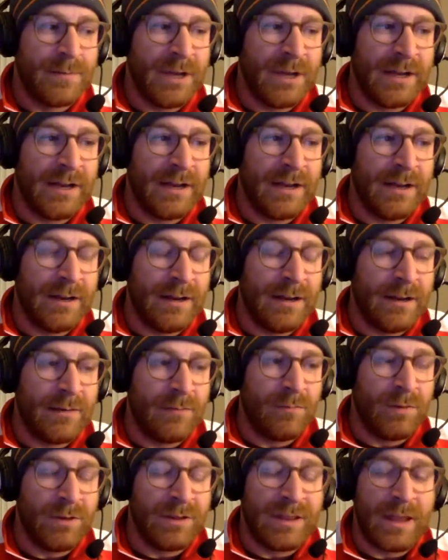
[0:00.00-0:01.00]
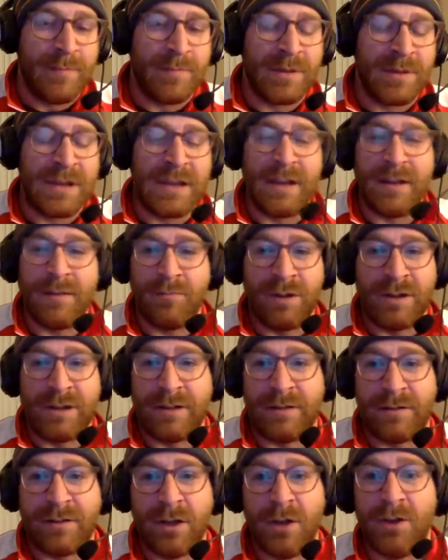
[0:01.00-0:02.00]
But would
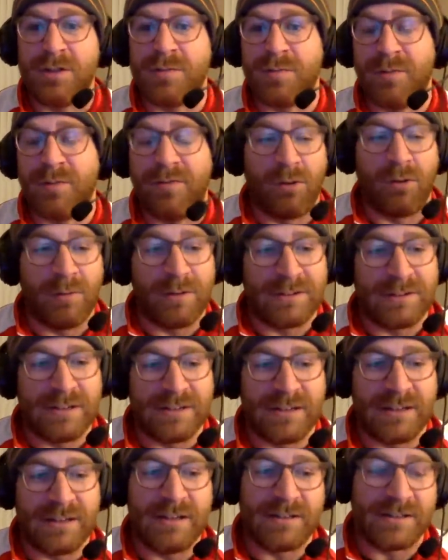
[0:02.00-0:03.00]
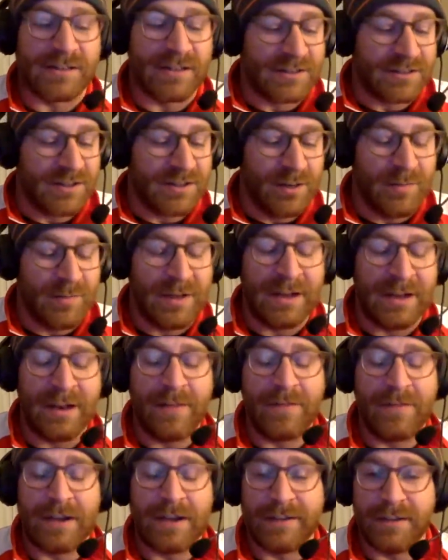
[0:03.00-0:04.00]
those performances in this system, and if
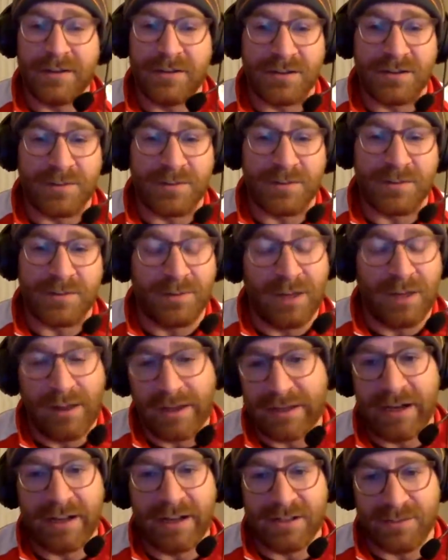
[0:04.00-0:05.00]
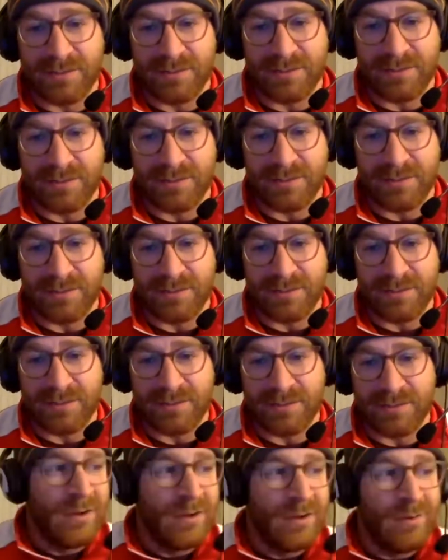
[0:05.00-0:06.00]
he continues to play like he did against Spurs,
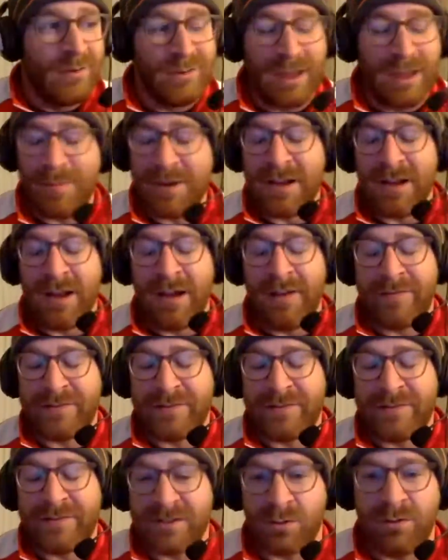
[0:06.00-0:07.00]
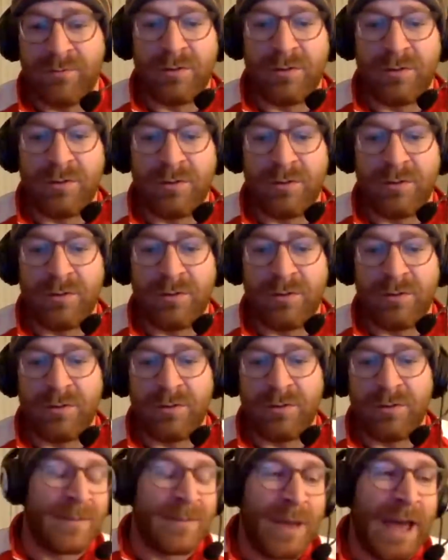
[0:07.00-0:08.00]
would that be enough to sort of redeem any
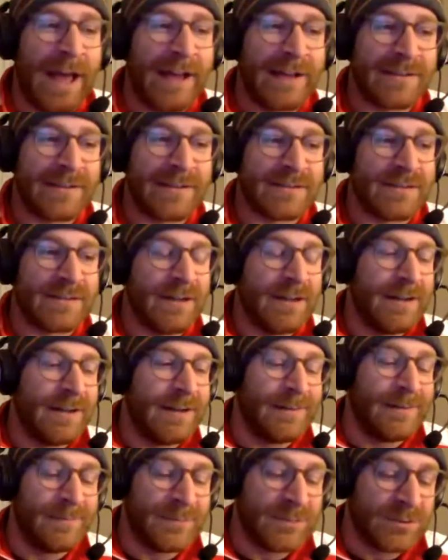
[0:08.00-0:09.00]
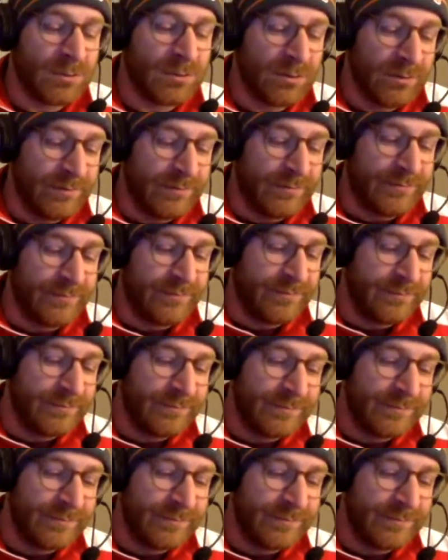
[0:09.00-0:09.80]
of the past sort of